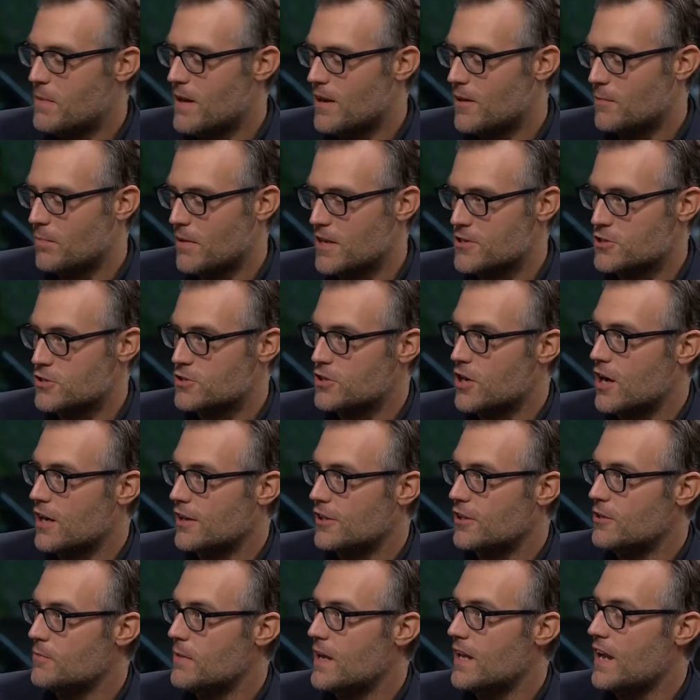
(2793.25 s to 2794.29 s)
been a pleasure
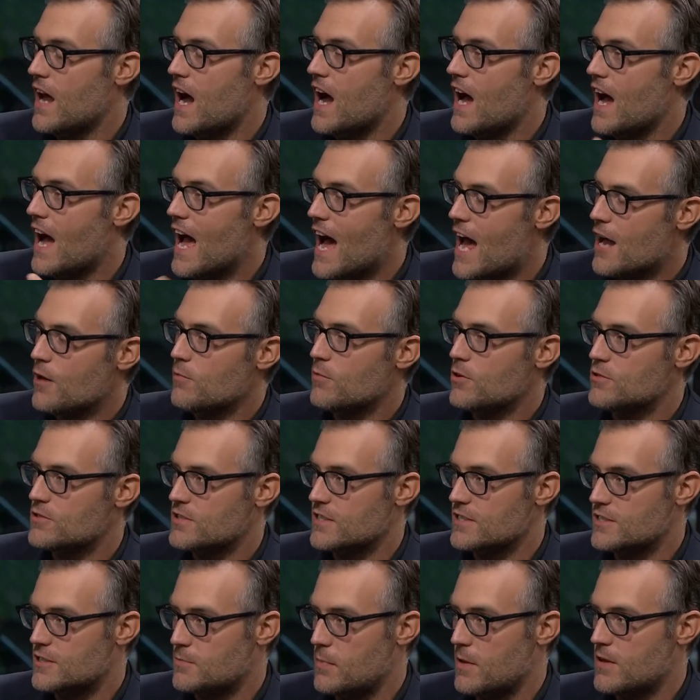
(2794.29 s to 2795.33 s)
talking to you, man. Uh, Adam Ruins
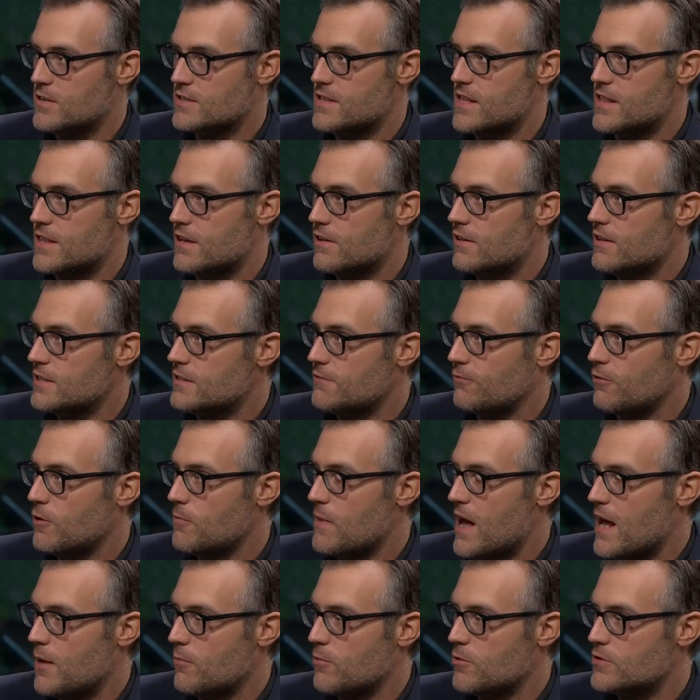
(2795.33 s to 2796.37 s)
Conspiracy Theories
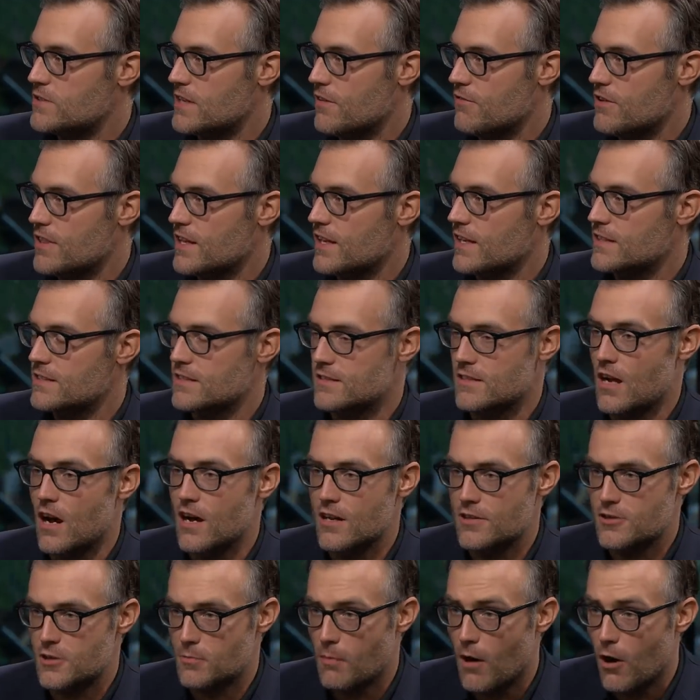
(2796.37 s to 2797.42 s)
from Adam Ruins Everything is
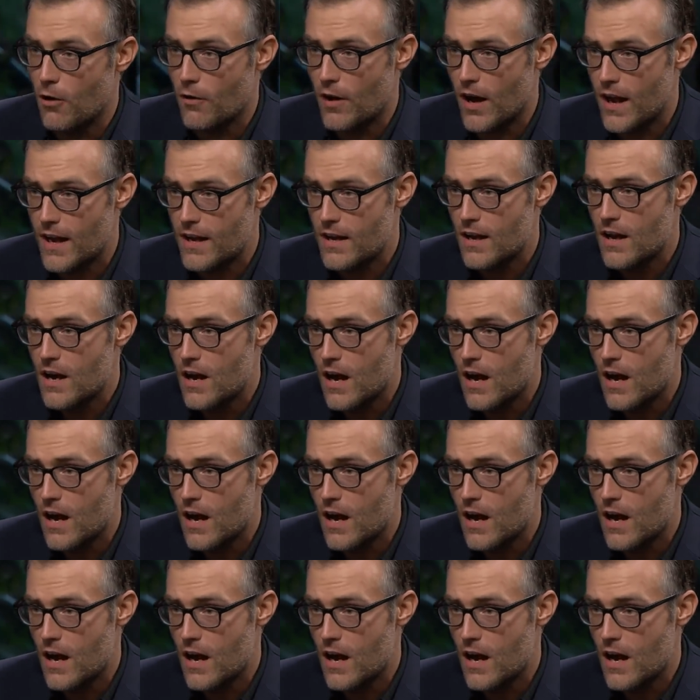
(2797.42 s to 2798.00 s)
on tomorrow night.